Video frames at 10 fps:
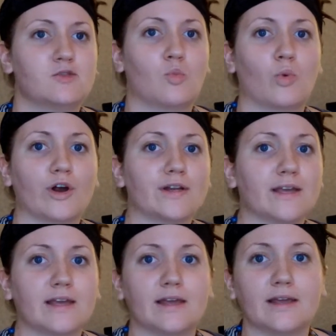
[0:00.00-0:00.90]
where to
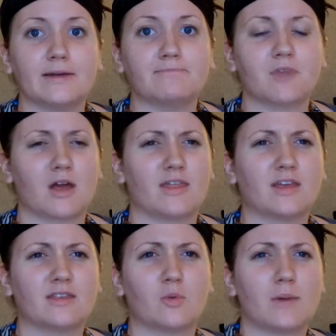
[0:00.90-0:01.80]
eat. I
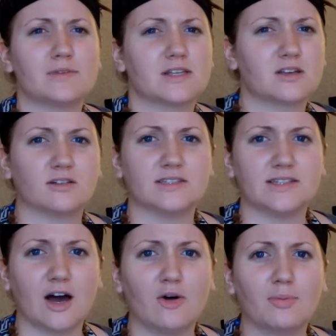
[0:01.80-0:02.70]
think the website's called
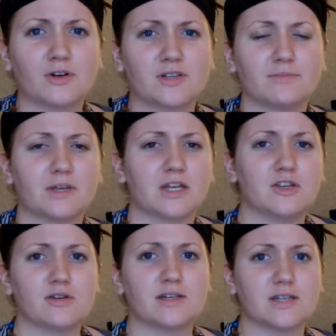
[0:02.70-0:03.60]
Yelp or something, and
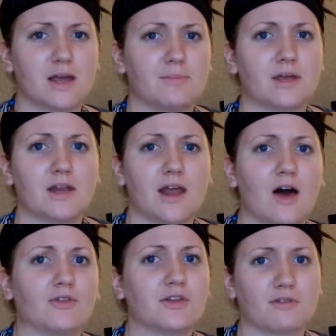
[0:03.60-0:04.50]
you can type in
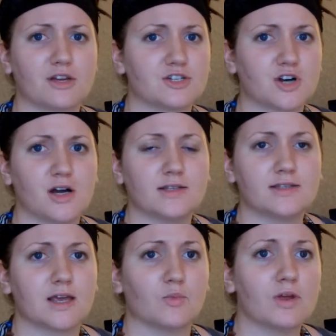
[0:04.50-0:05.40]
healthy restaurants,
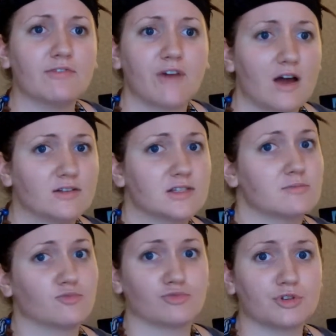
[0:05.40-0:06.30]
and we found
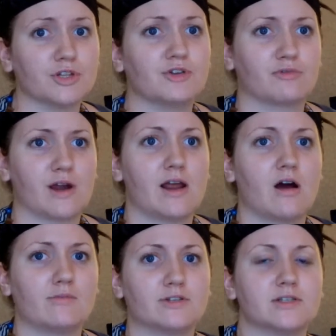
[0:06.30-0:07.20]
some really great
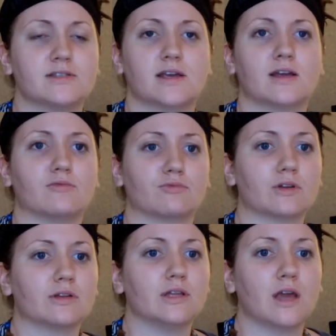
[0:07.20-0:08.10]
options and
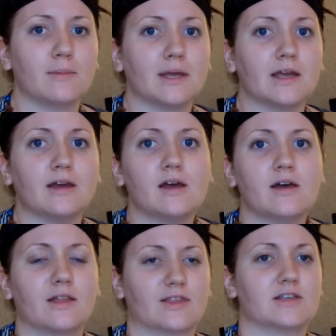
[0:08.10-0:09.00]
really yummy,
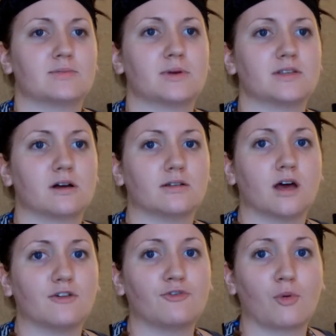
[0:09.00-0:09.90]
like this place called
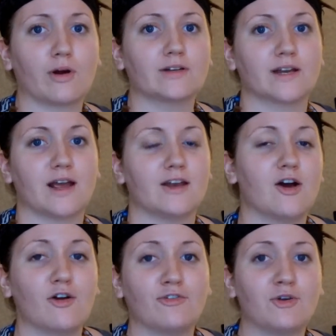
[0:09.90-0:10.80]
Unforked. And I
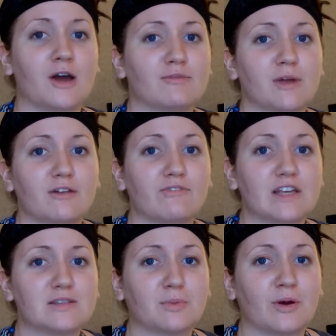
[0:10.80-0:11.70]
know if you have me on
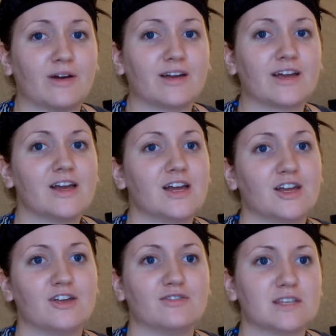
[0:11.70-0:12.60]
Facebook,
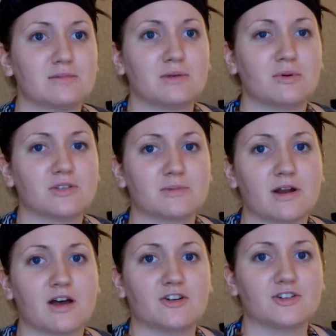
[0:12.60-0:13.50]
you've seen me post about
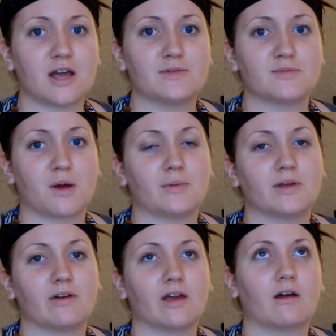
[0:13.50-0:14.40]
100 times,
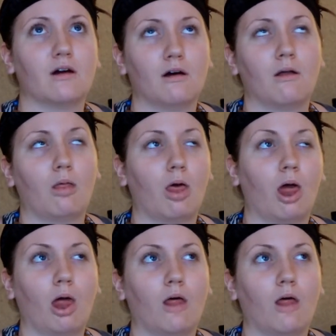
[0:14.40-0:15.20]
probably like, oh,